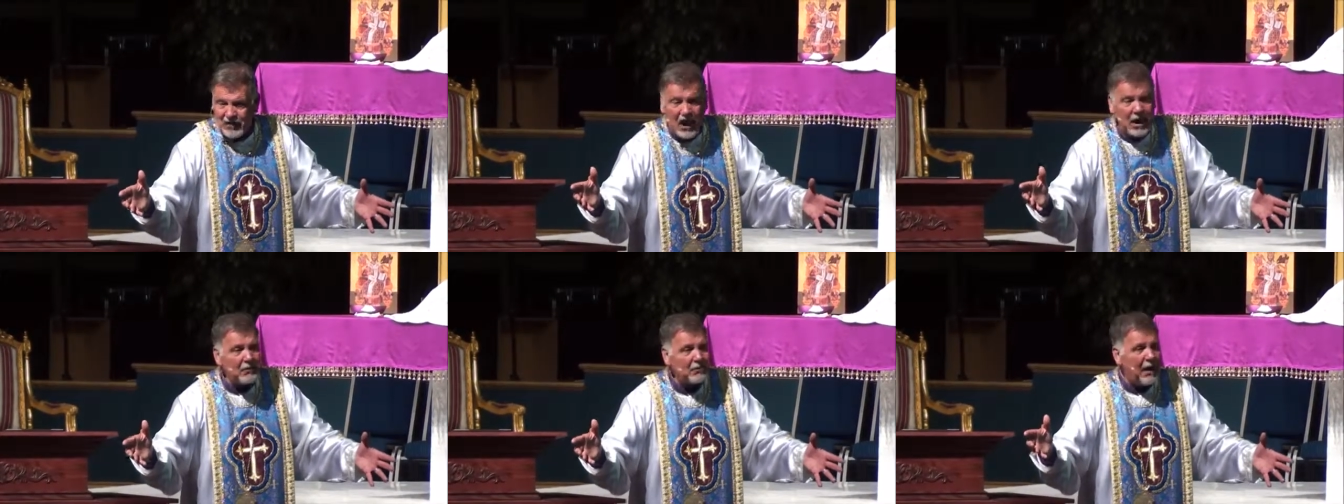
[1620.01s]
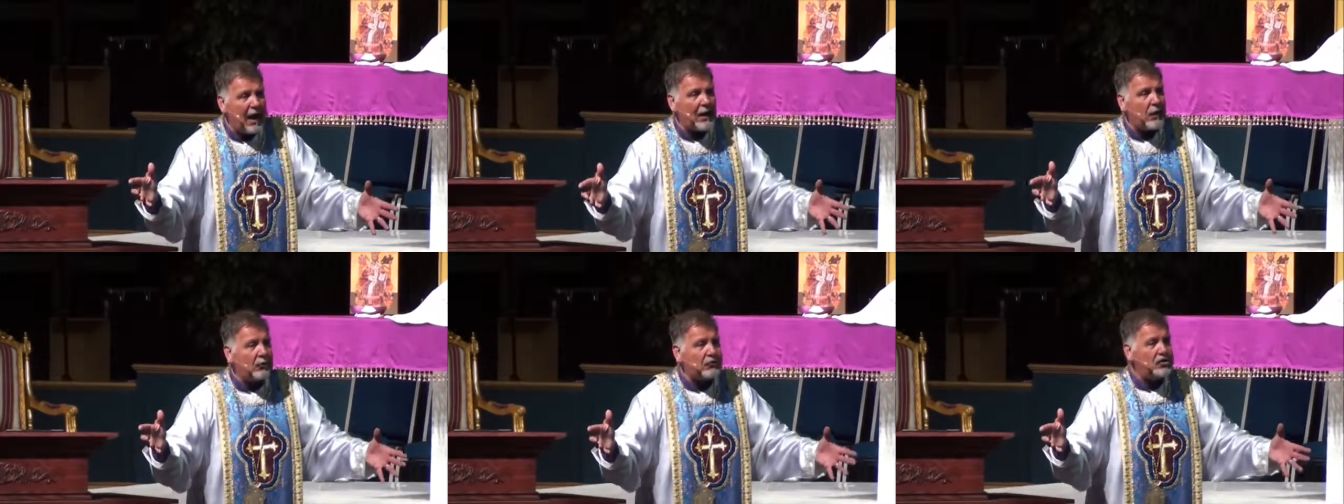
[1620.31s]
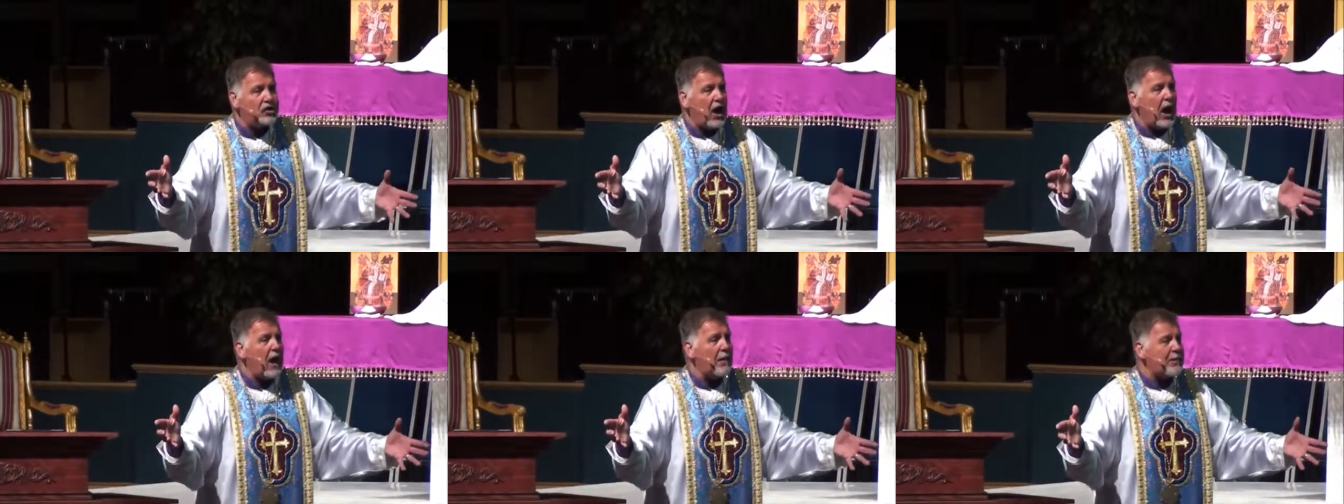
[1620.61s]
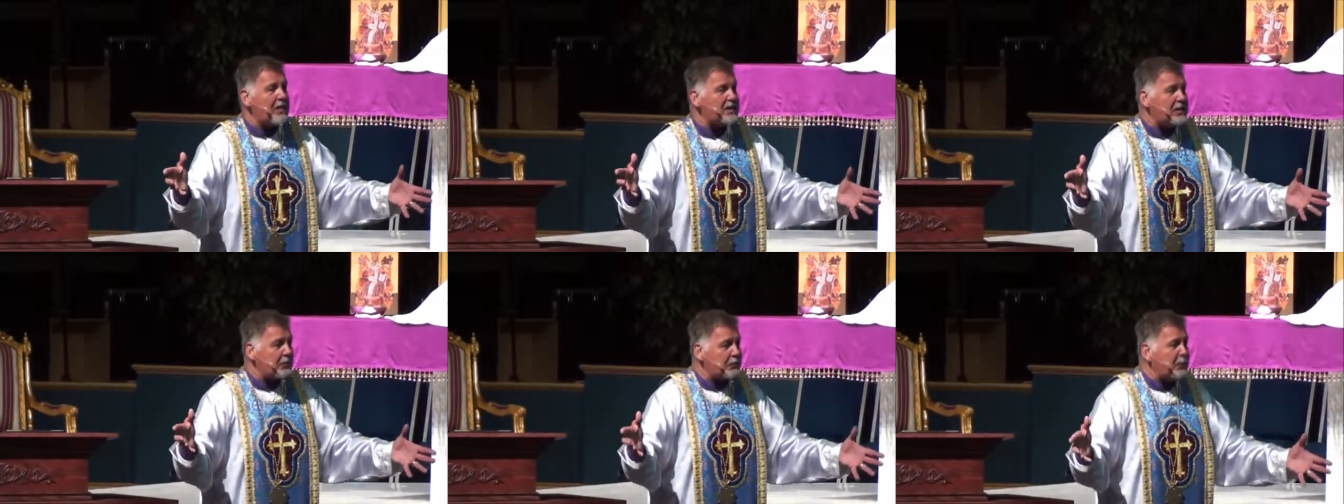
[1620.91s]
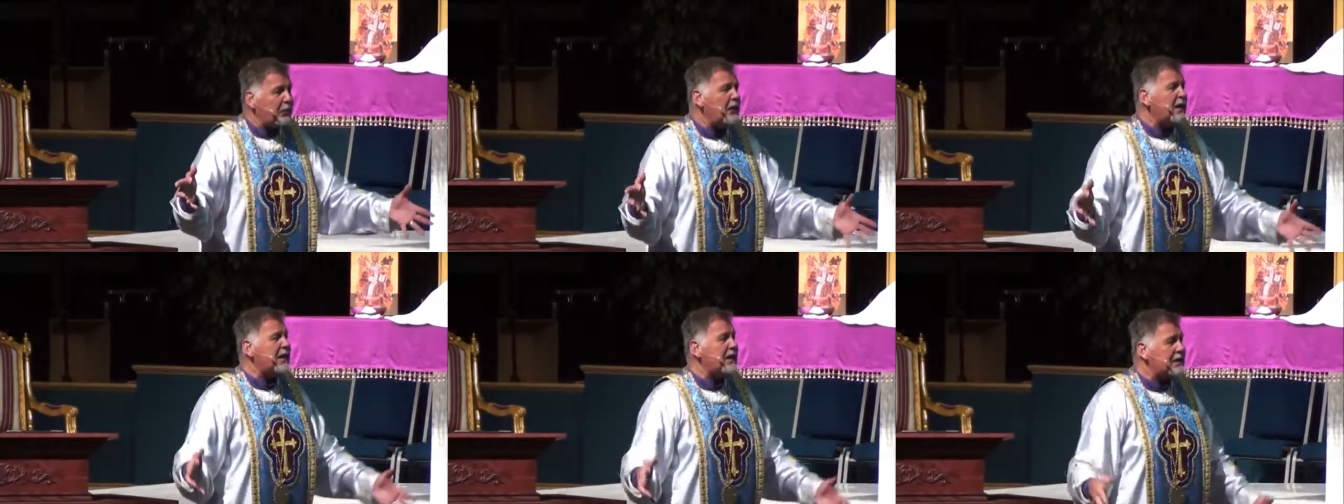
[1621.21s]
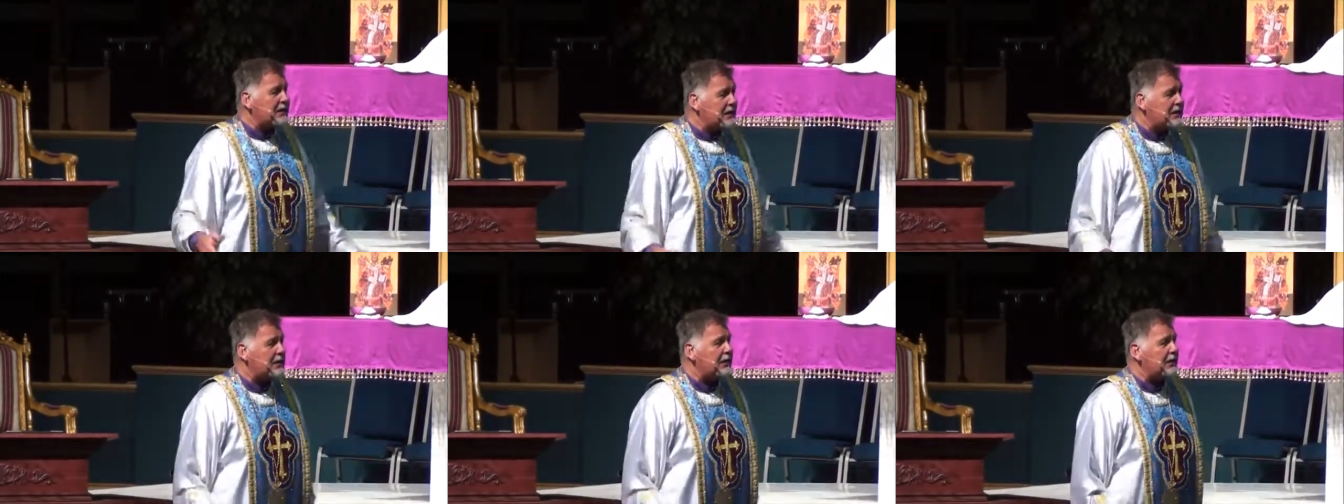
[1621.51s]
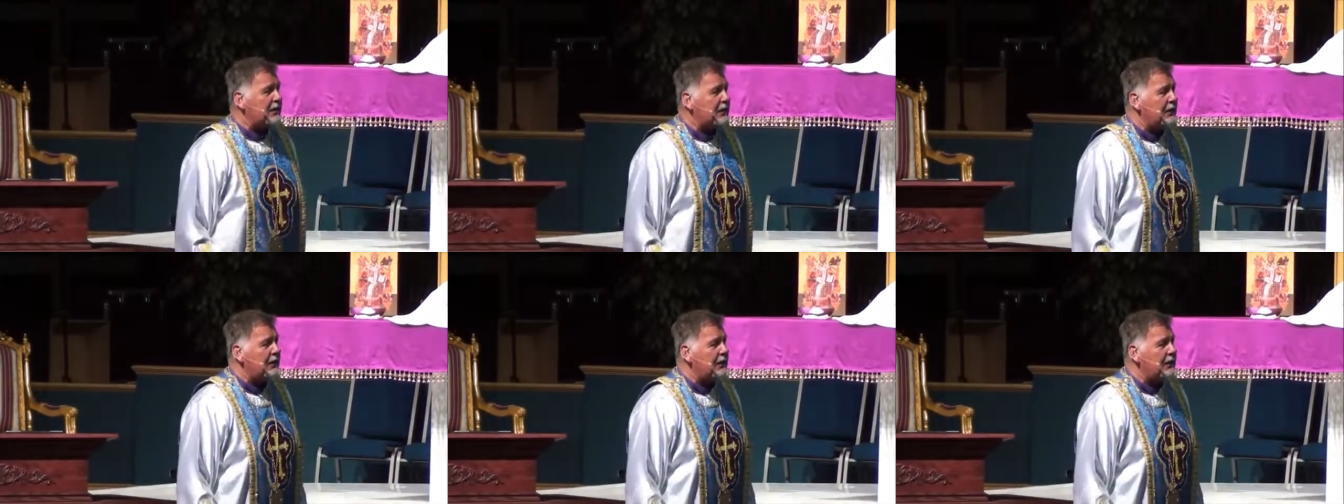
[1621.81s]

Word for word: done my job as a priest.